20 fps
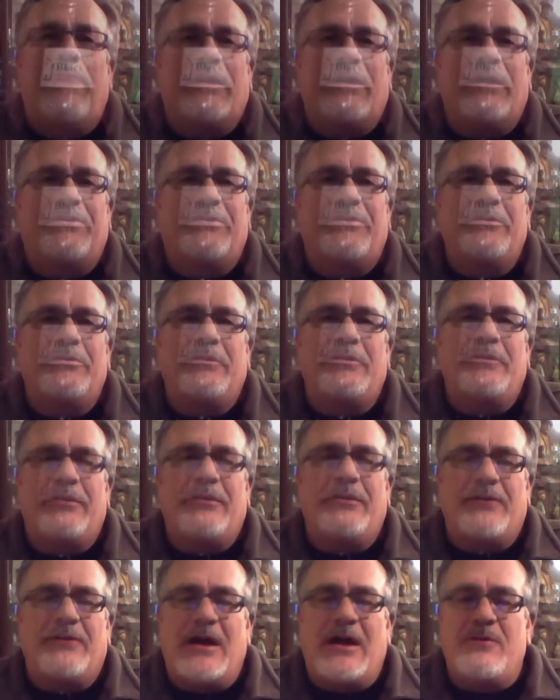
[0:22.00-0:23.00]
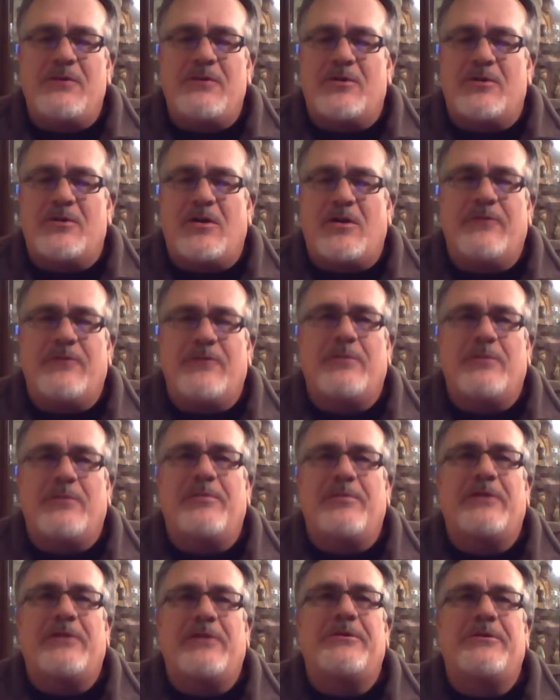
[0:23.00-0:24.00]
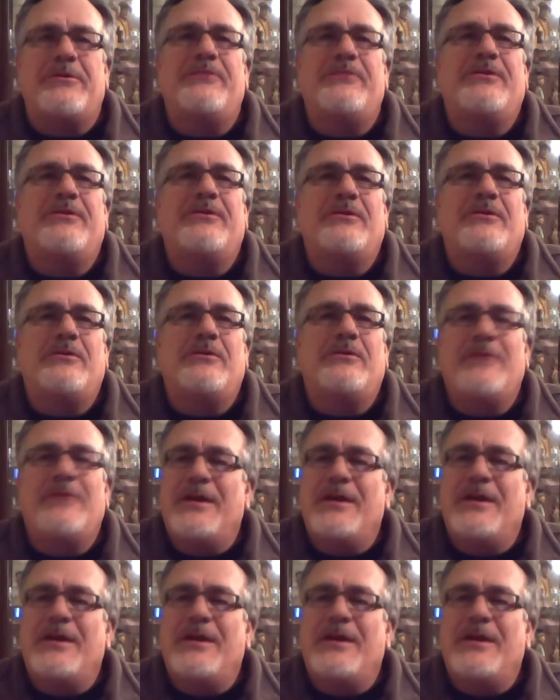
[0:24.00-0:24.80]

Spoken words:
to another Iowa Carver beer review.